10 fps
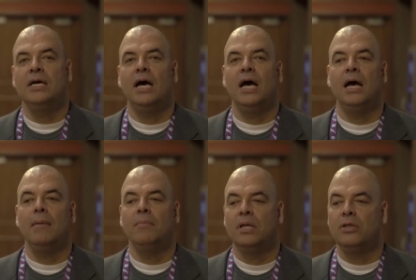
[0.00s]

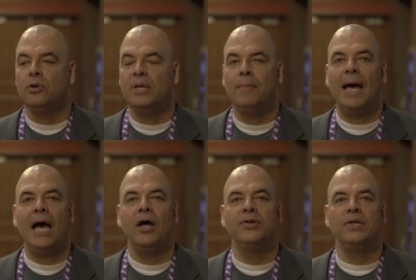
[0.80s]
um, a little bit
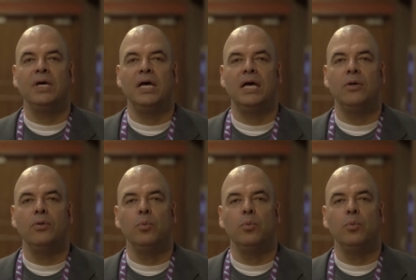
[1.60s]
about uh,